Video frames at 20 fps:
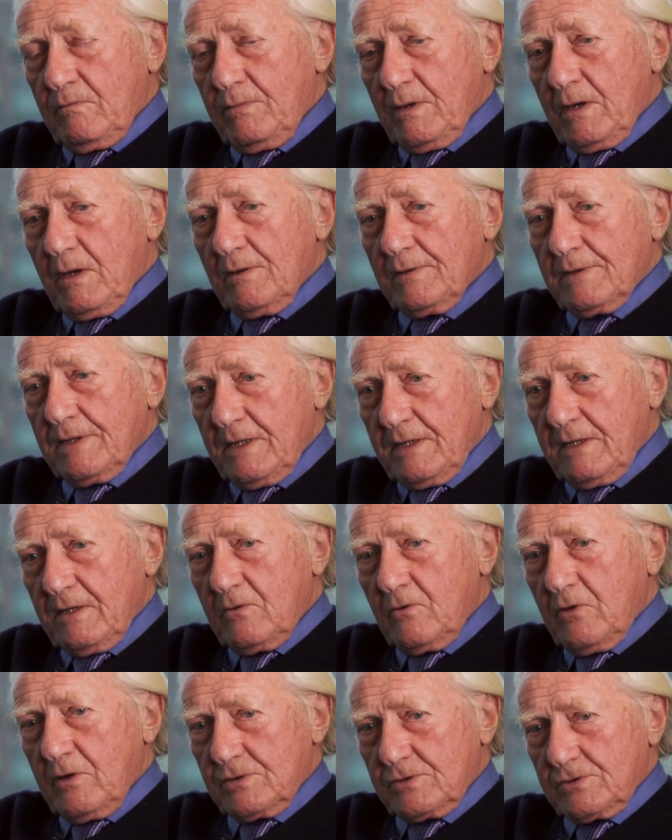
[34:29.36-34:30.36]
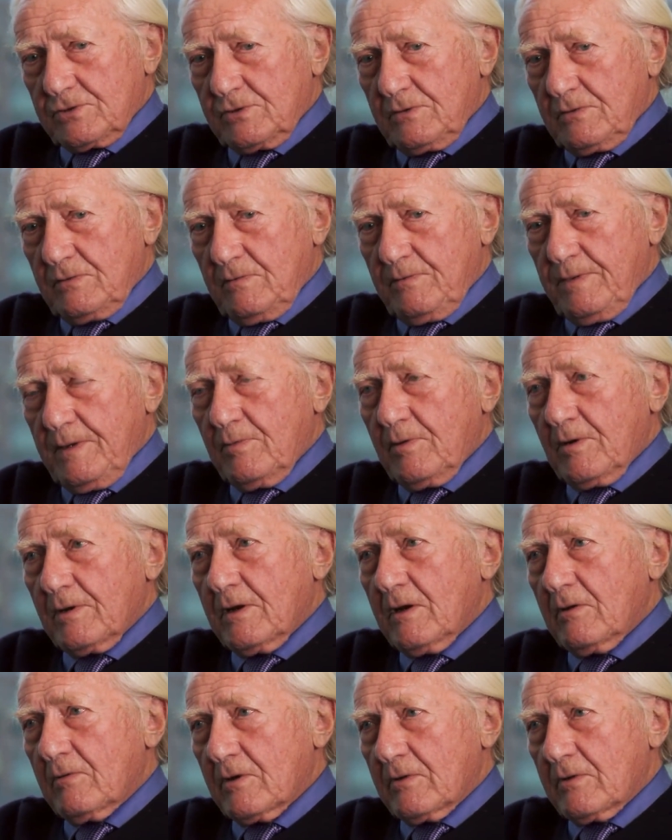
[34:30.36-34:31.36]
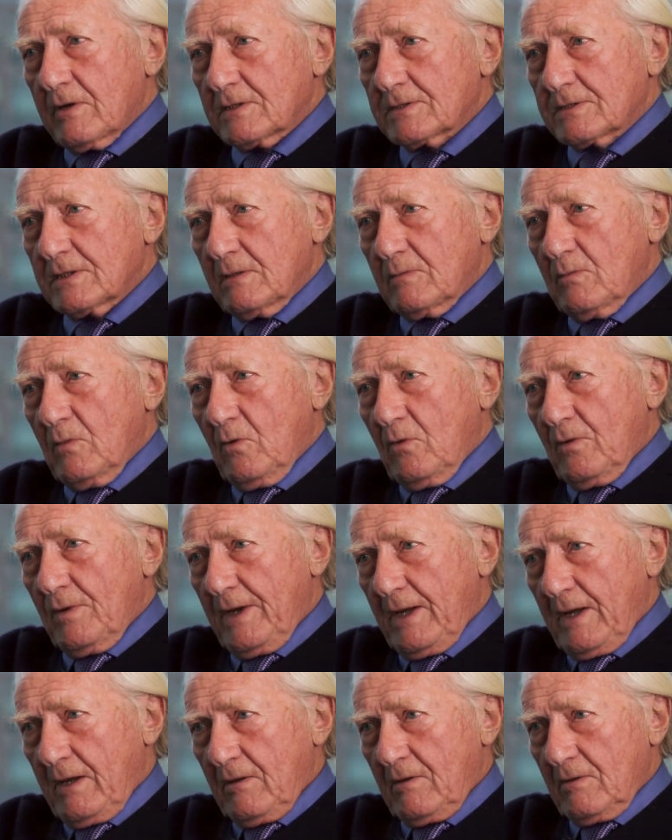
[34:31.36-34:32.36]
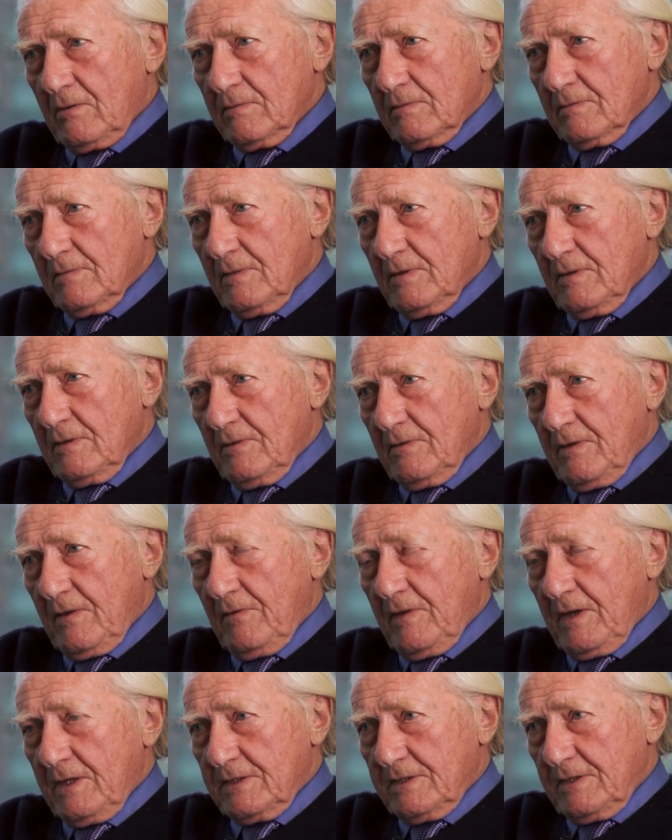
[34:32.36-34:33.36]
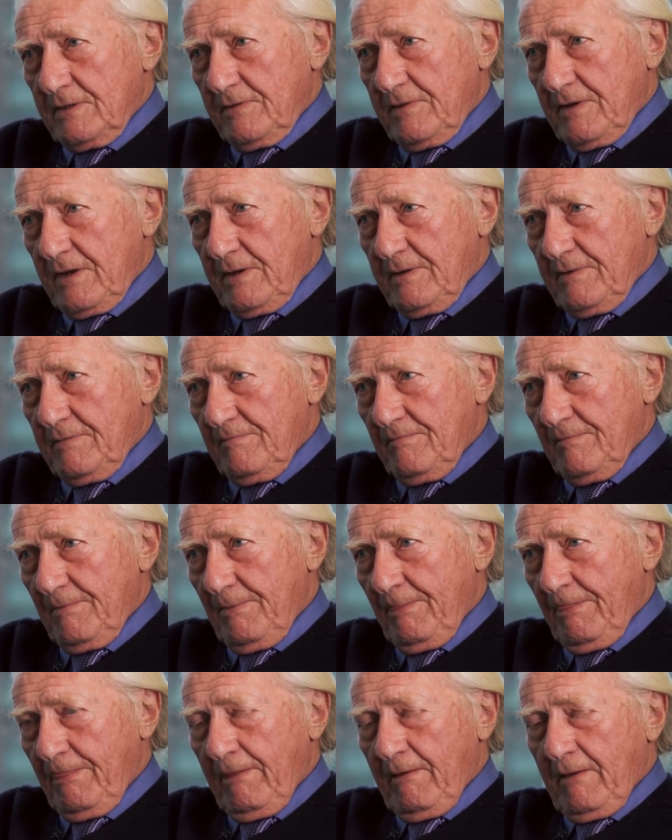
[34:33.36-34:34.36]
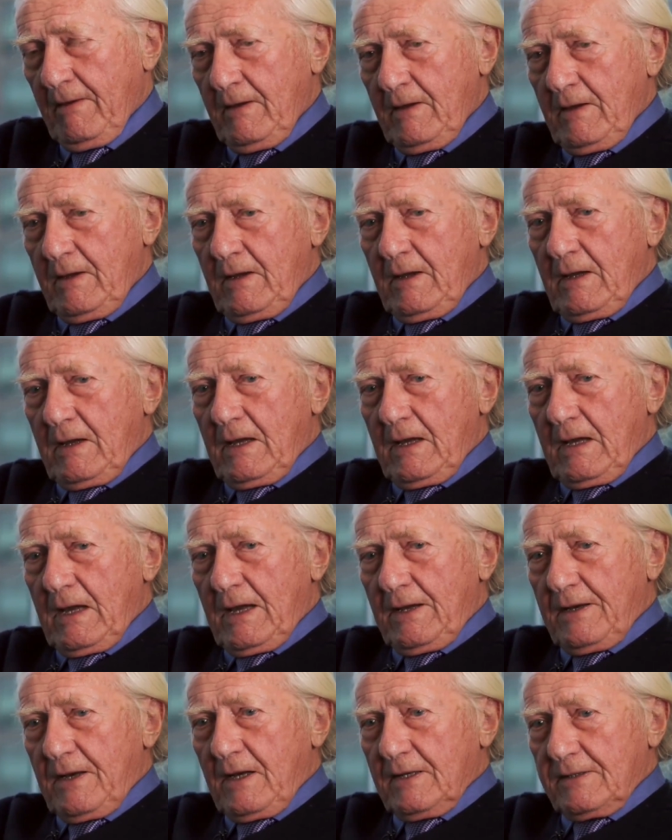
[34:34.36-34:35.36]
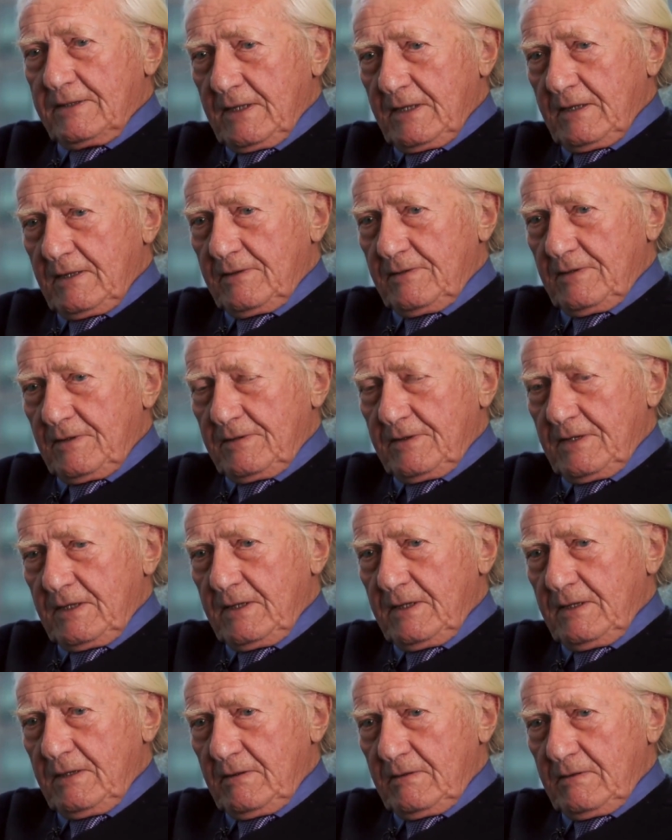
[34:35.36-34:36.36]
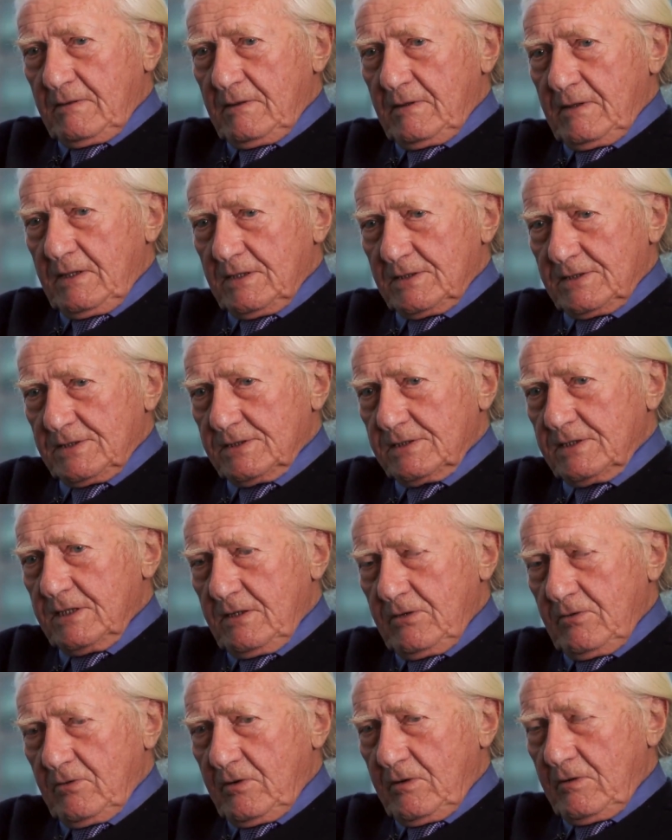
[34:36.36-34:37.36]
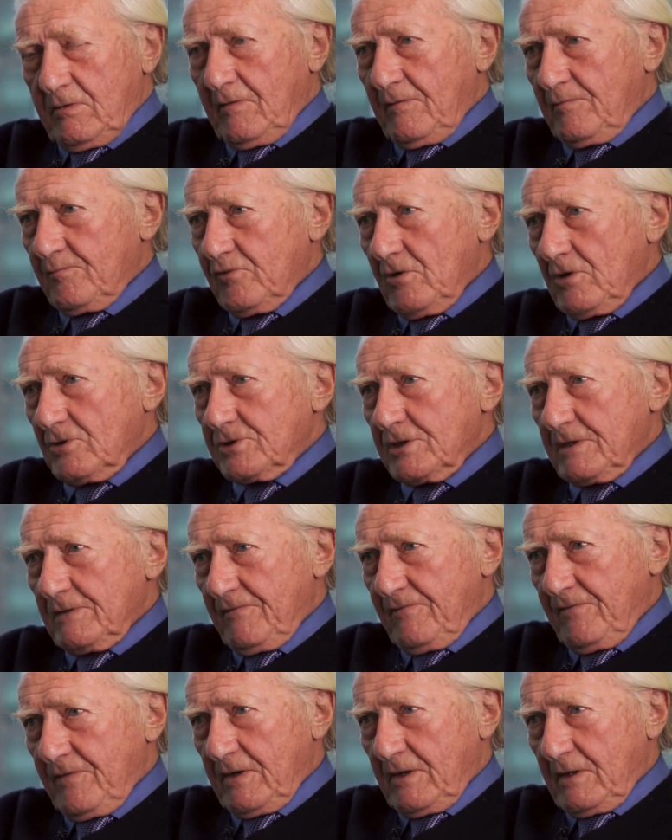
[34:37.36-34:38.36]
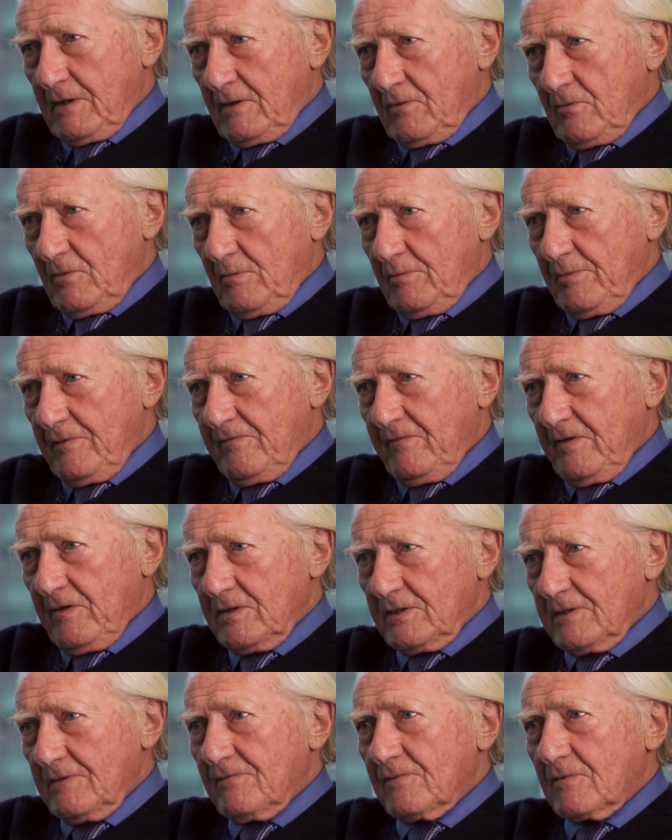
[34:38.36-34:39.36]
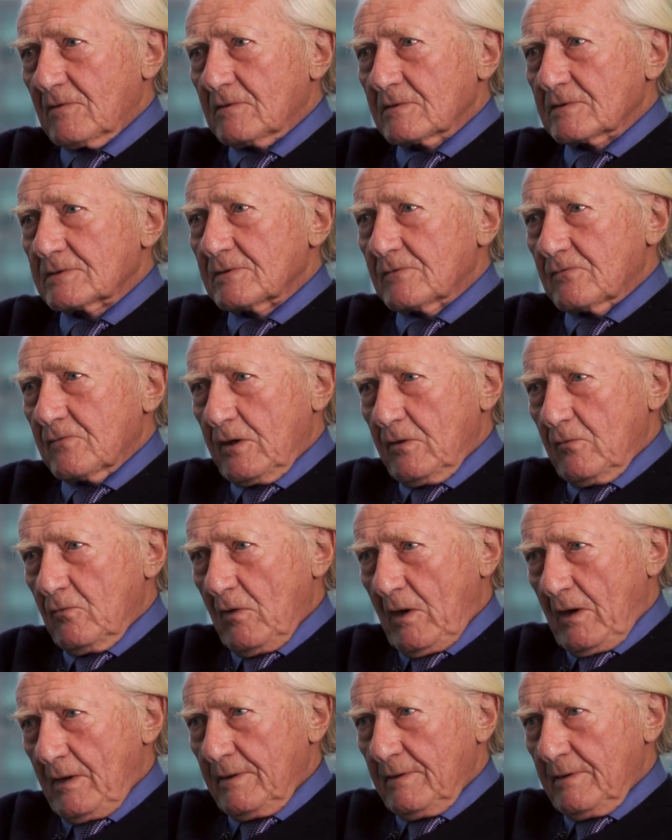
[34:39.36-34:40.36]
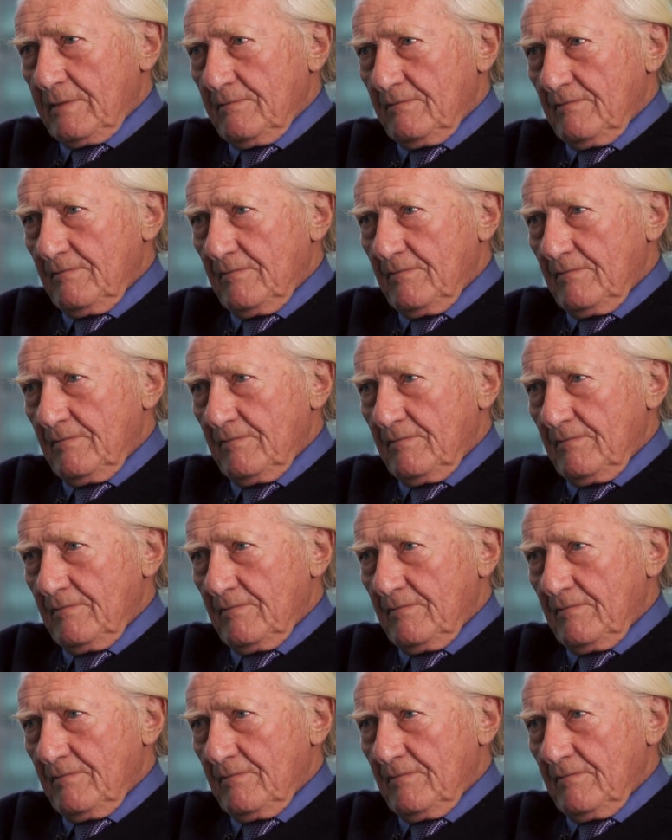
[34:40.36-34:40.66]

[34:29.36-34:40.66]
beyond any question, people know a great deal more now than they did then. And I think that the hysteria of Project Fear will be very difficult to rerun.